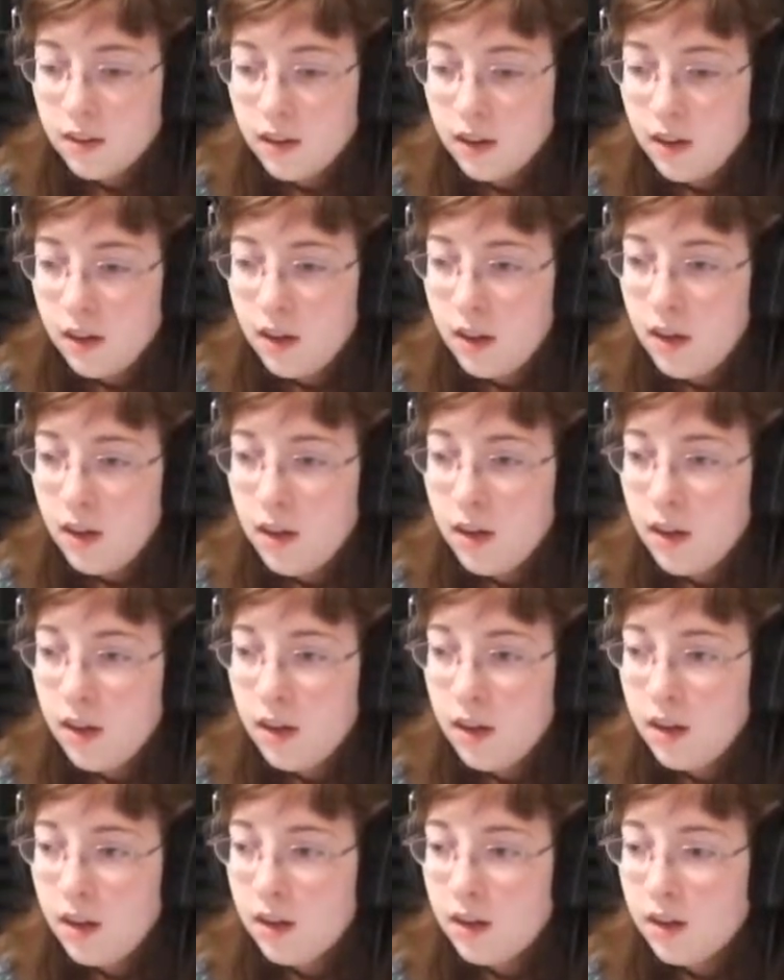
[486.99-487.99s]

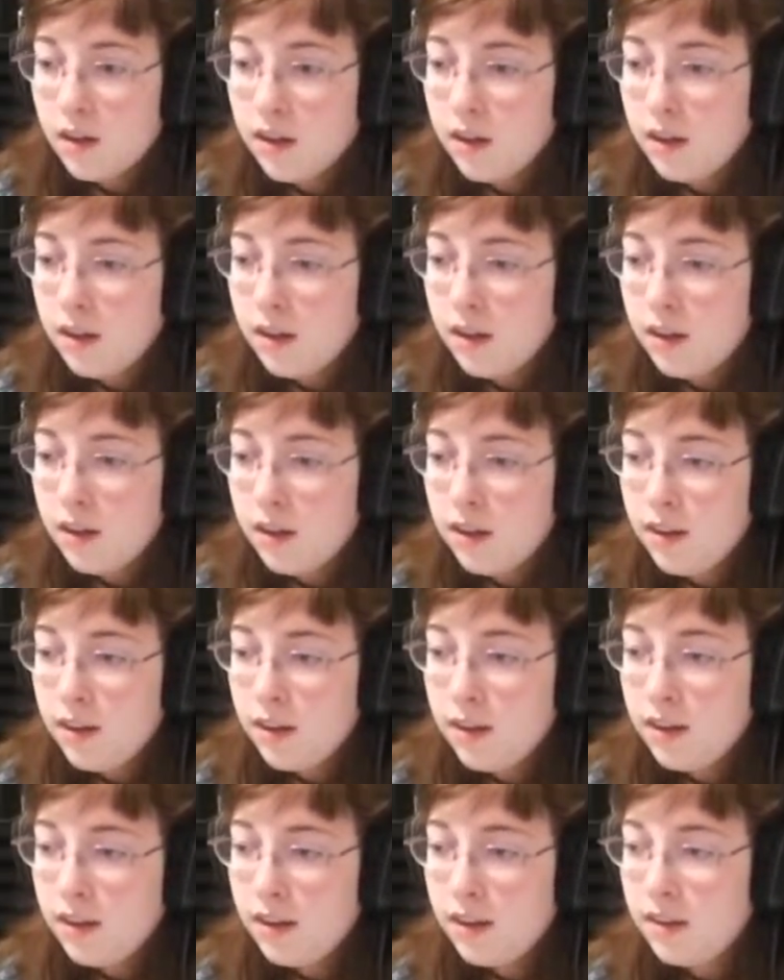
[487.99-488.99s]
Ah. Uh,
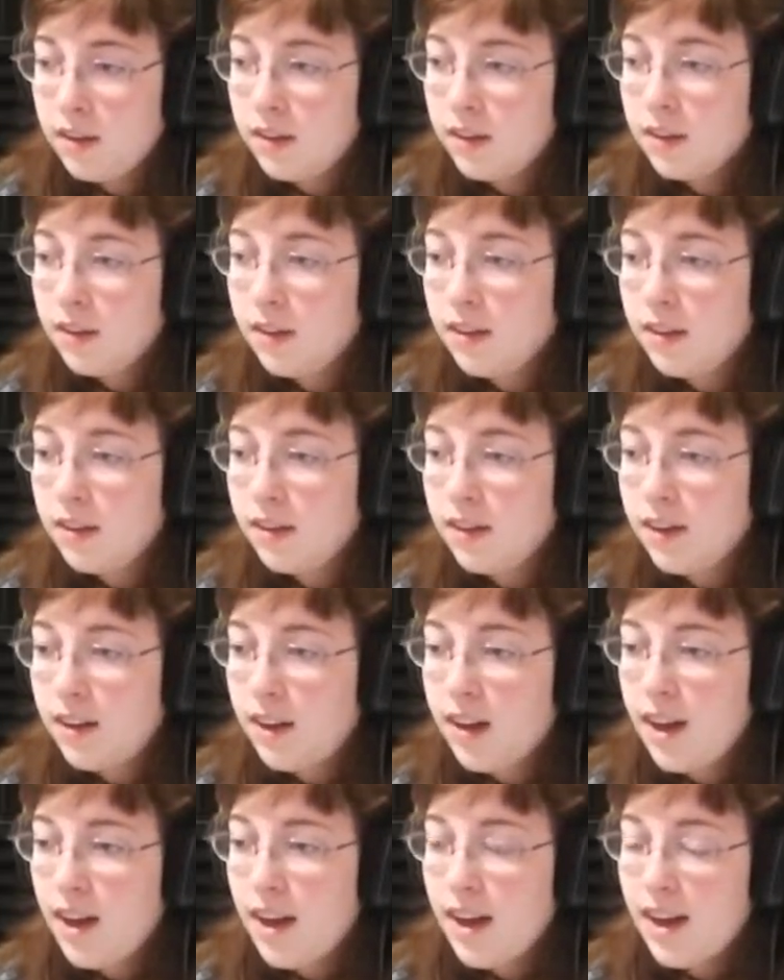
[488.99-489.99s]

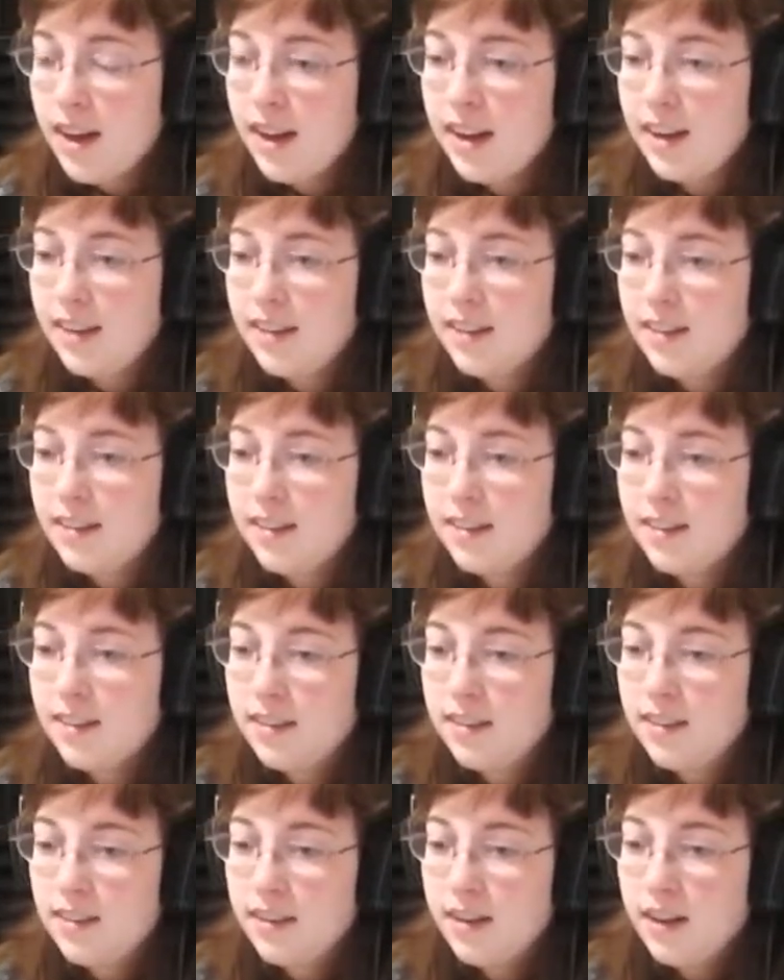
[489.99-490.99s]
hi.
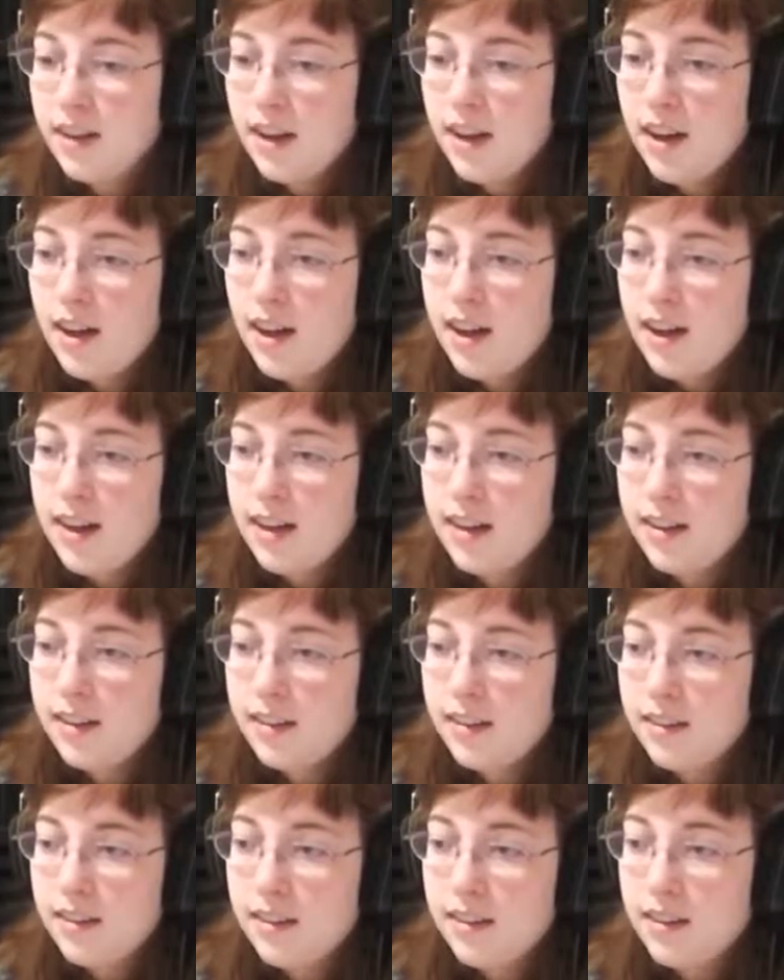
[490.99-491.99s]
Hi.
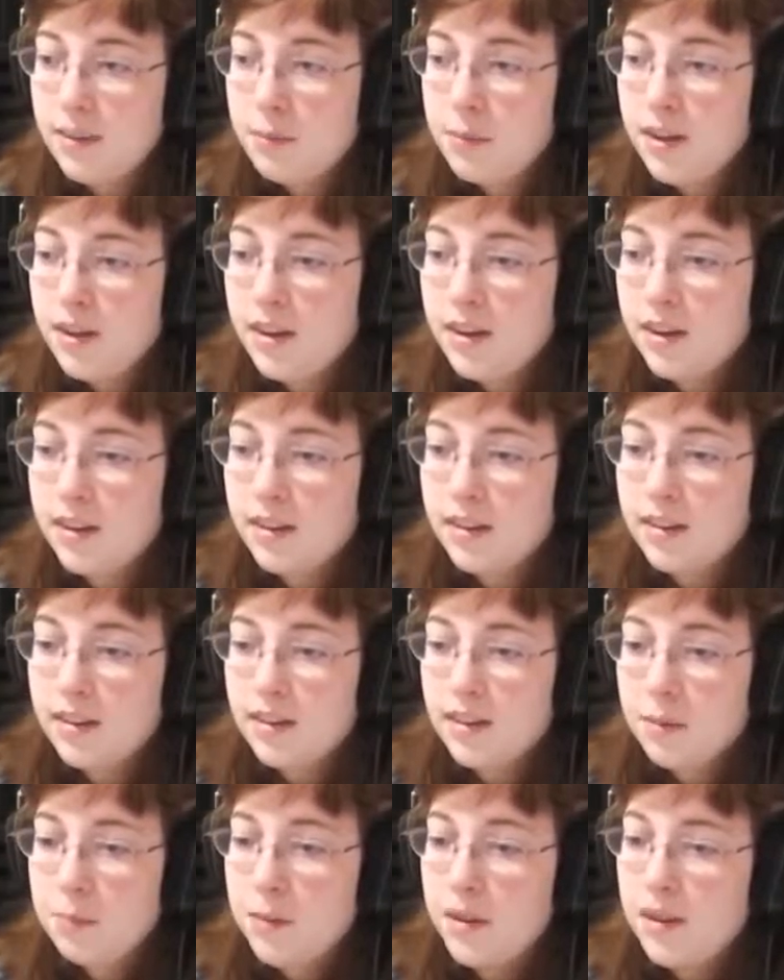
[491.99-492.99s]
Come here.
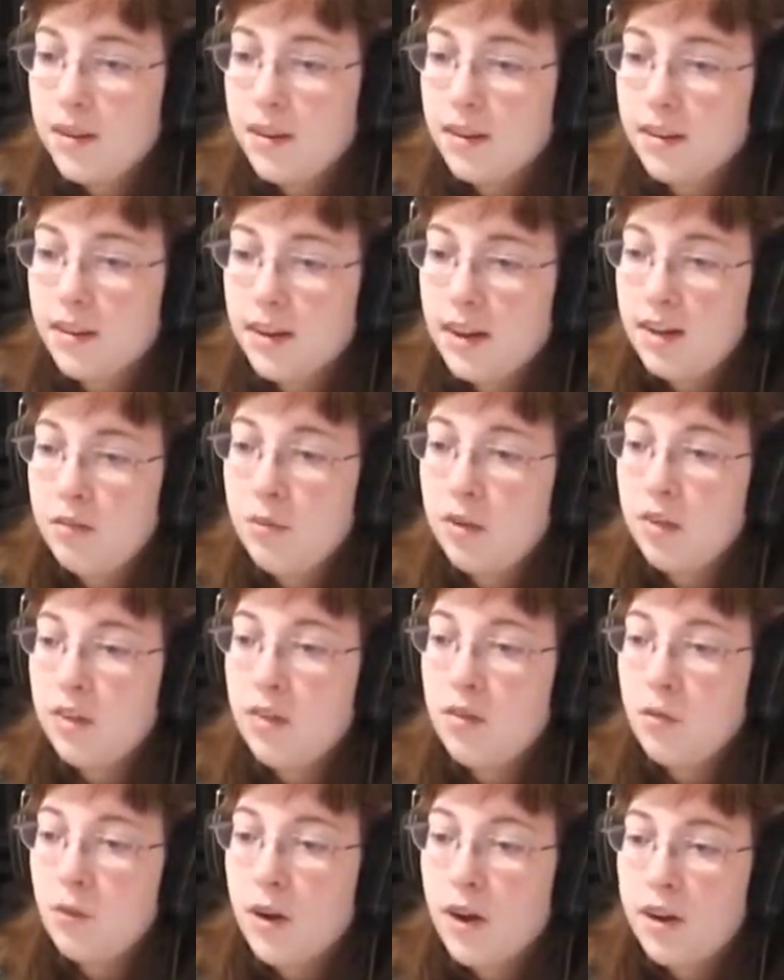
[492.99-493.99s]
Come here. Get
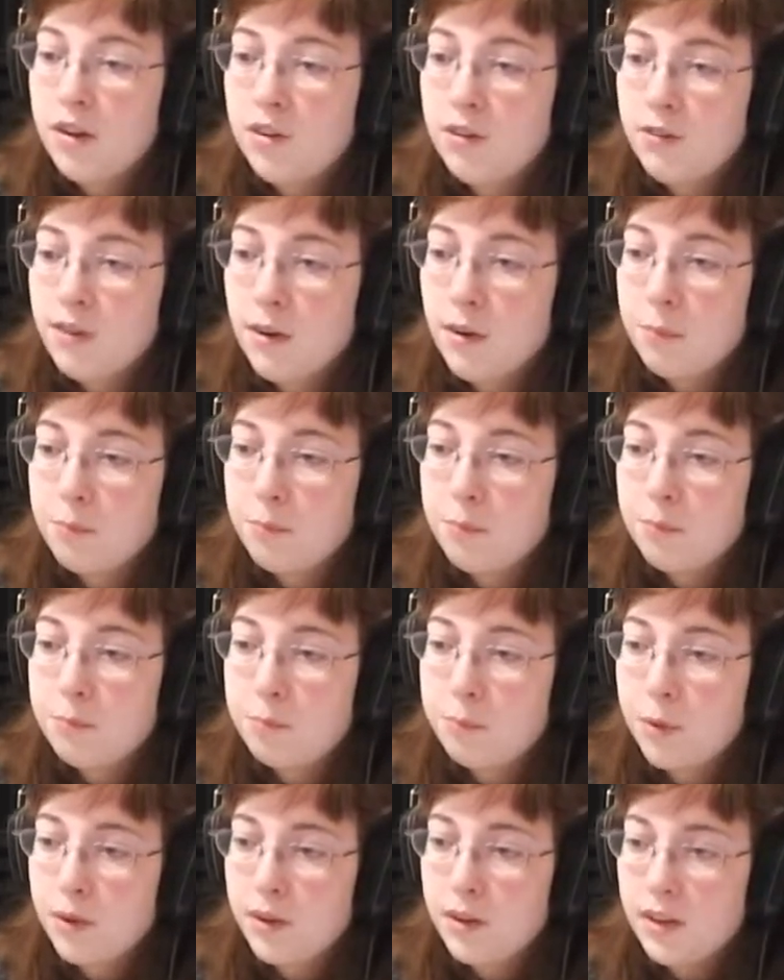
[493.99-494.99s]
within range of our
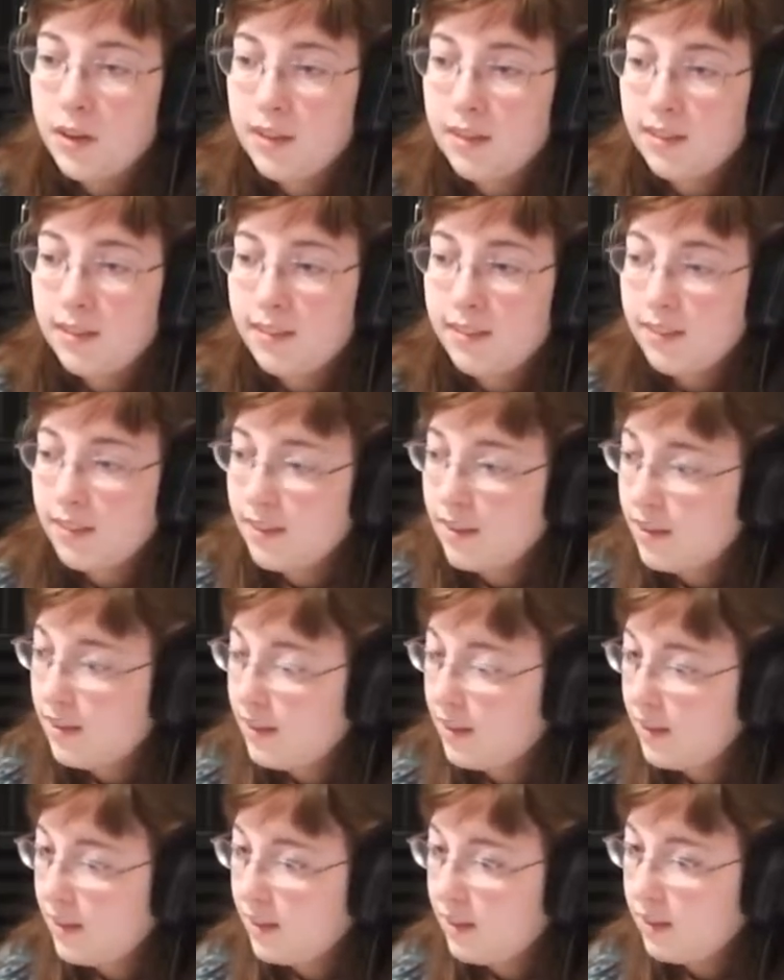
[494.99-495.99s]
bullets.
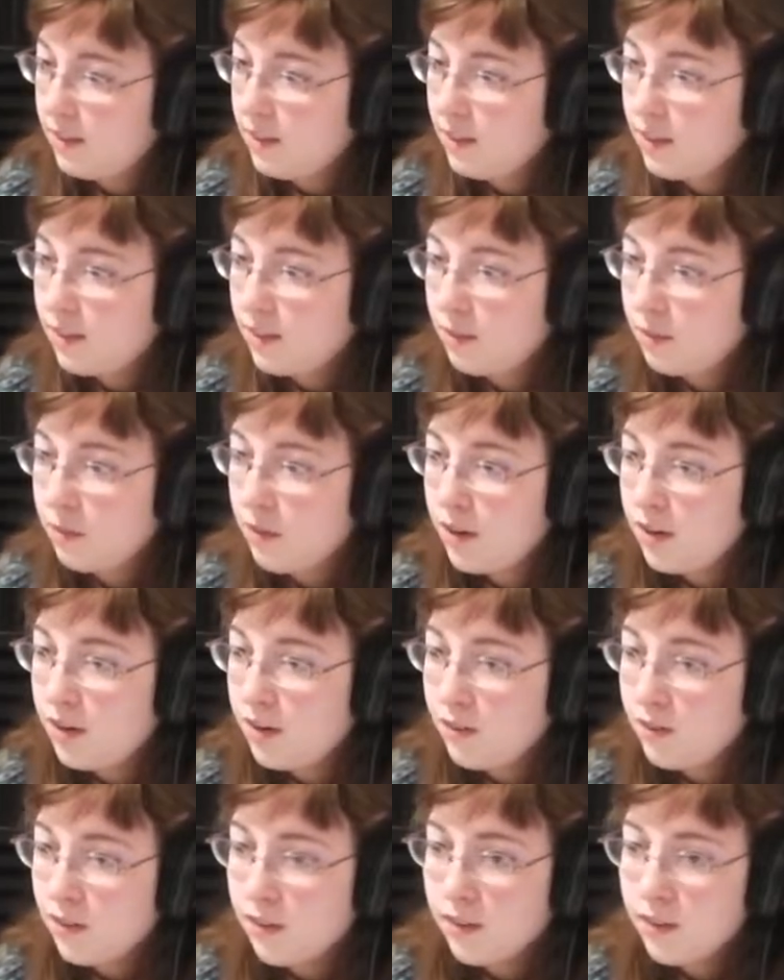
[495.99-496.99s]
Within range
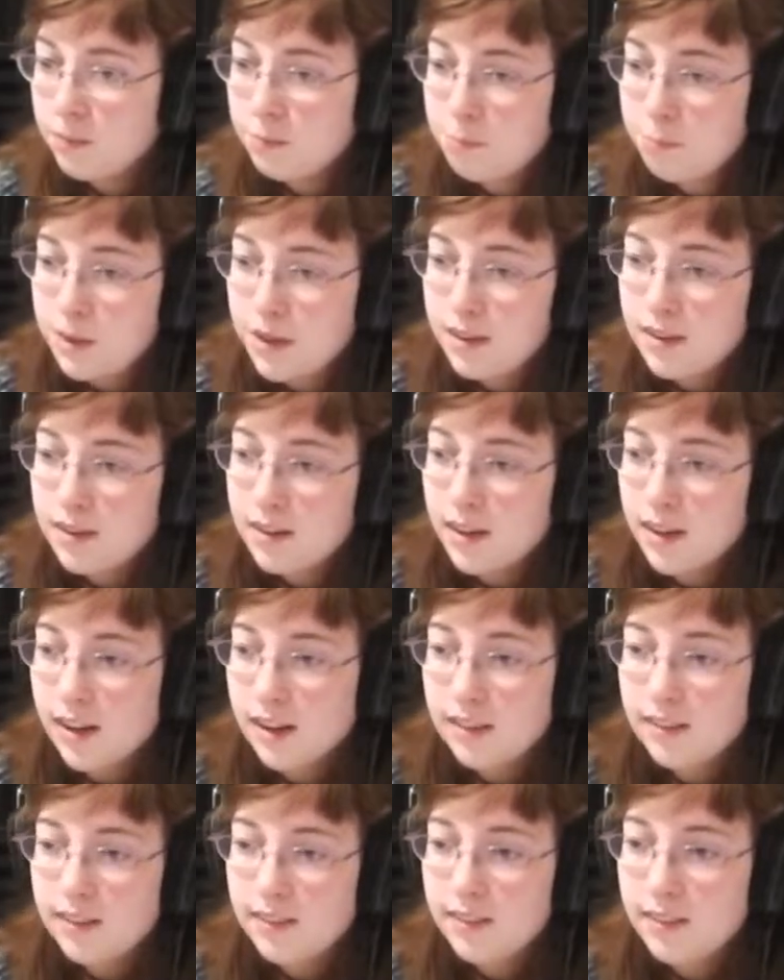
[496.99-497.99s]
of our big
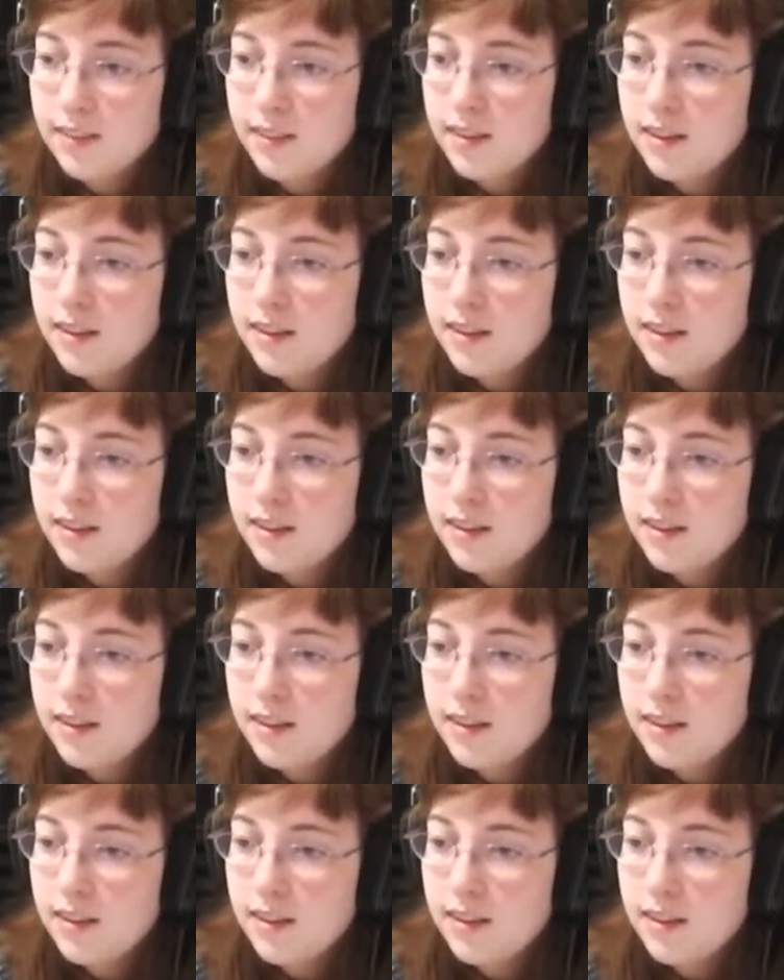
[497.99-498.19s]
guns.